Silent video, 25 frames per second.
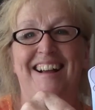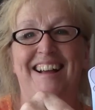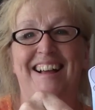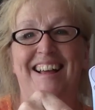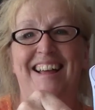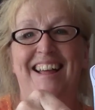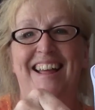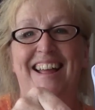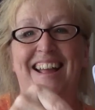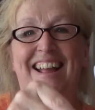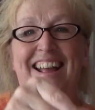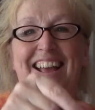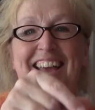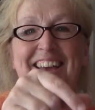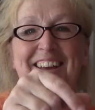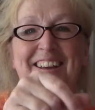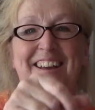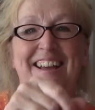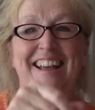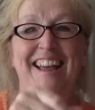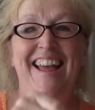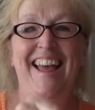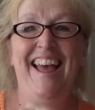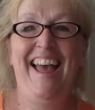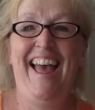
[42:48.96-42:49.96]
There you go.
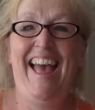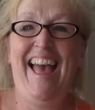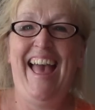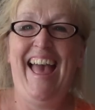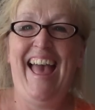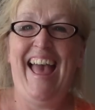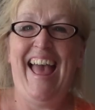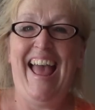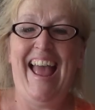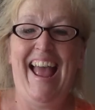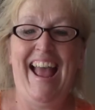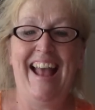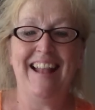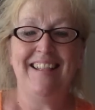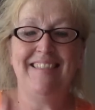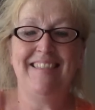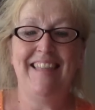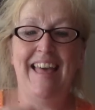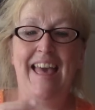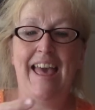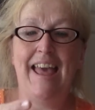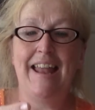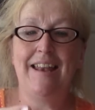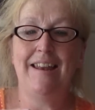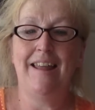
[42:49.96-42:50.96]
And
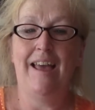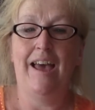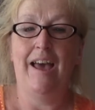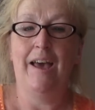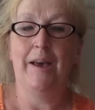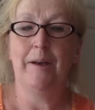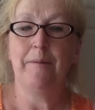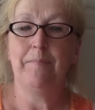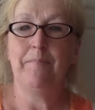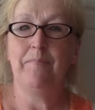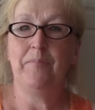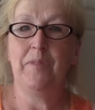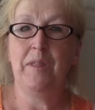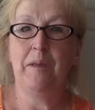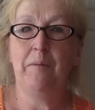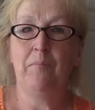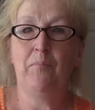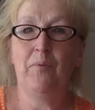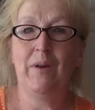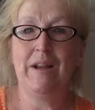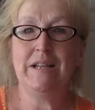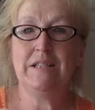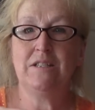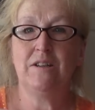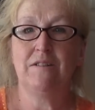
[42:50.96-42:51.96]
then
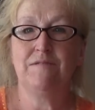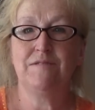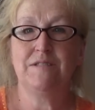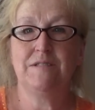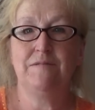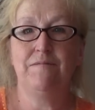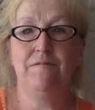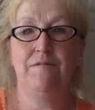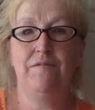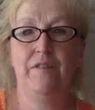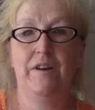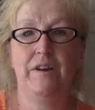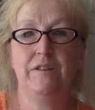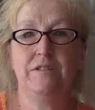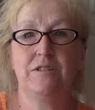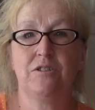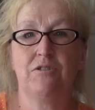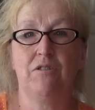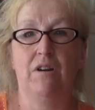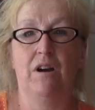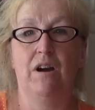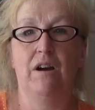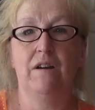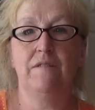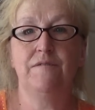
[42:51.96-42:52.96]
print off some
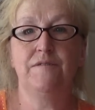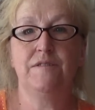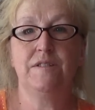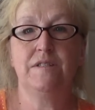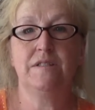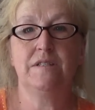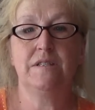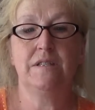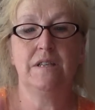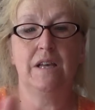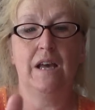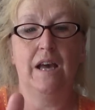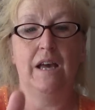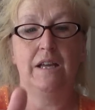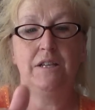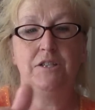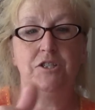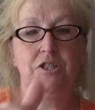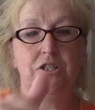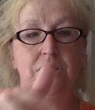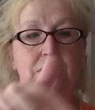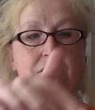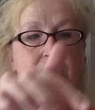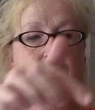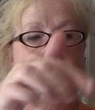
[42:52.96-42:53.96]
photographs and
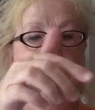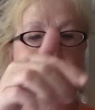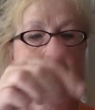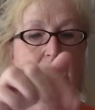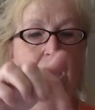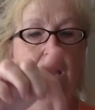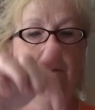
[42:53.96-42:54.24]
just